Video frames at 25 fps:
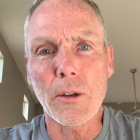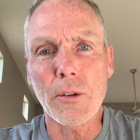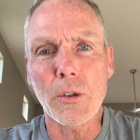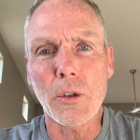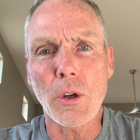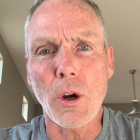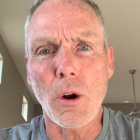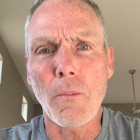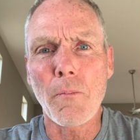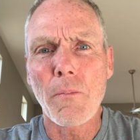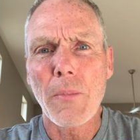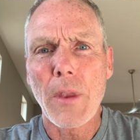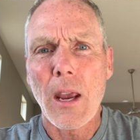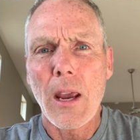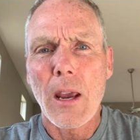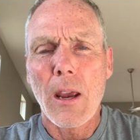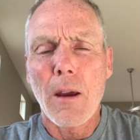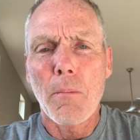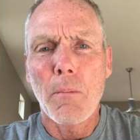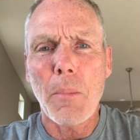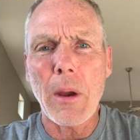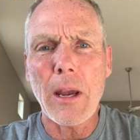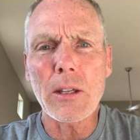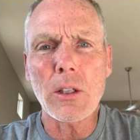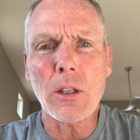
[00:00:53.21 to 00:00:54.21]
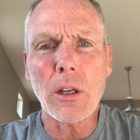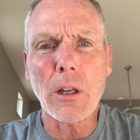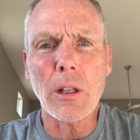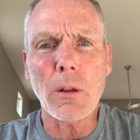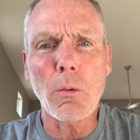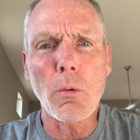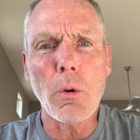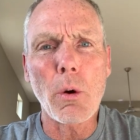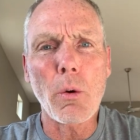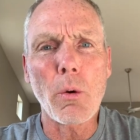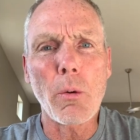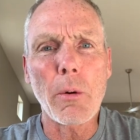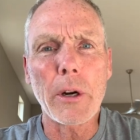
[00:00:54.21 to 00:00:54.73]
So basically
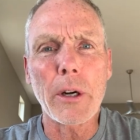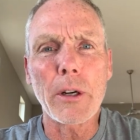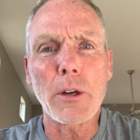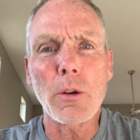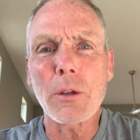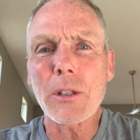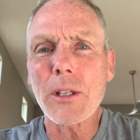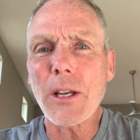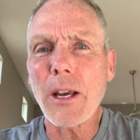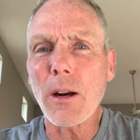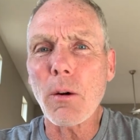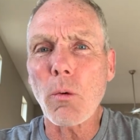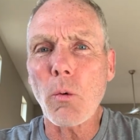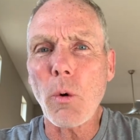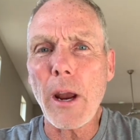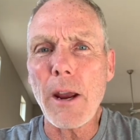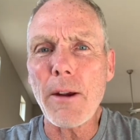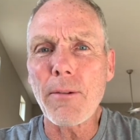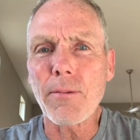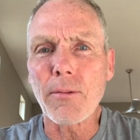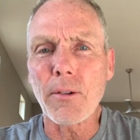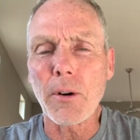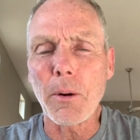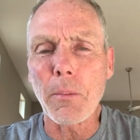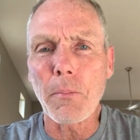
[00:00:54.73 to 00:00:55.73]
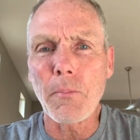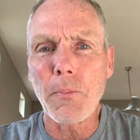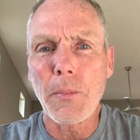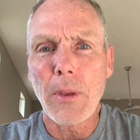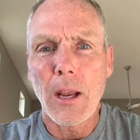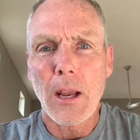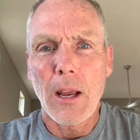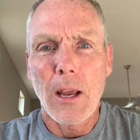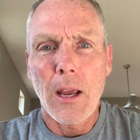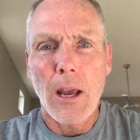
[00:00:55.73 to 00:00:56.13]
what we want to do is get away from